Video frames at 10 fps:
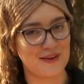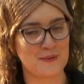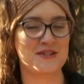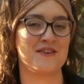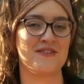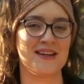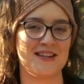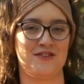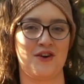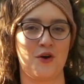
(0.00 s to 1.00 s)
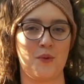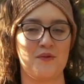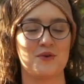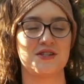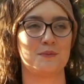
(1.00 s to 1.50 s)
thing, which I really struggle
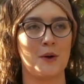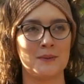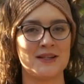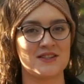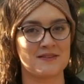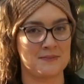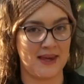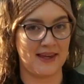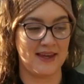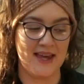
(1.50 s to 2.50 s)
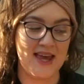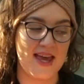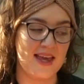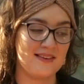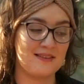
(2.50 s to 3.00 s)
with, which is probably just me,
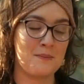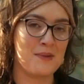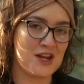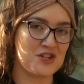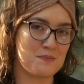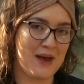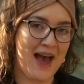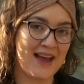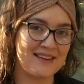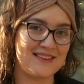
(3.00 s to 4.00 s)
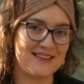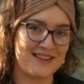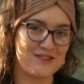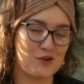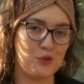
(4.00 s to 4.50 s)
is the mesh bag that
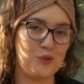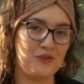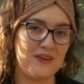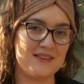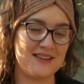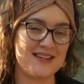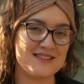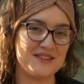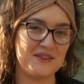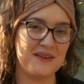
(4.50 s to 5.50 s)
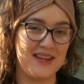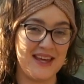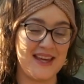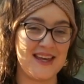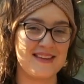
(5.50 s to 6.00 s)
this all fits into
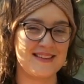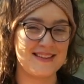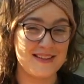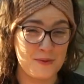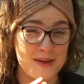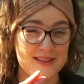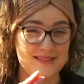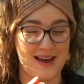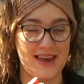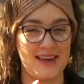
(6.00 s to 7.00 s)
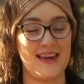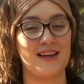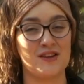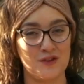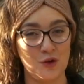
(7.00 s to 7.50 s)
is a little bit tight. It
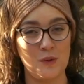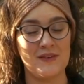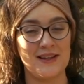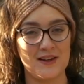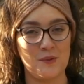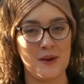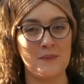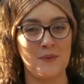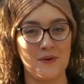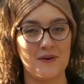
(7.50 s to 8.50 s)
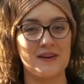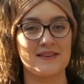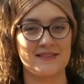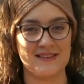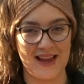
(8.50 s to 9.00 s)
could do with a little bit more
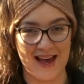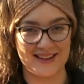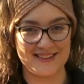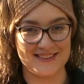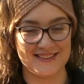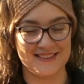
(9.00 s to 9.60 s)
slack.